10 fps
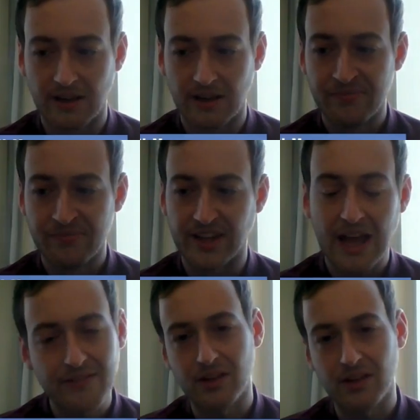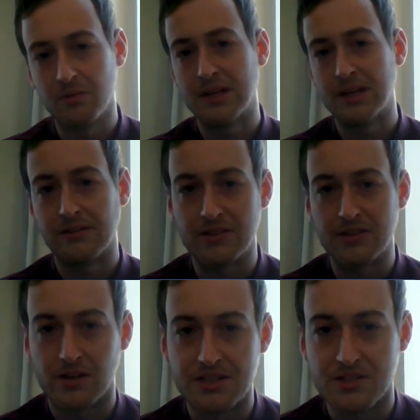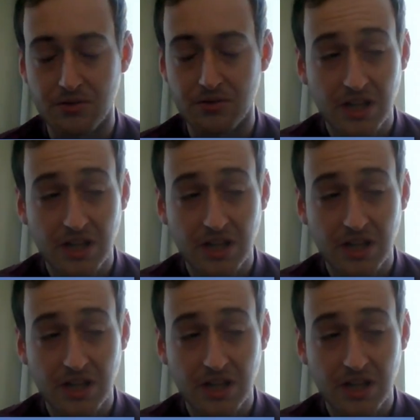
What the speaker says: They haven't competed for titles.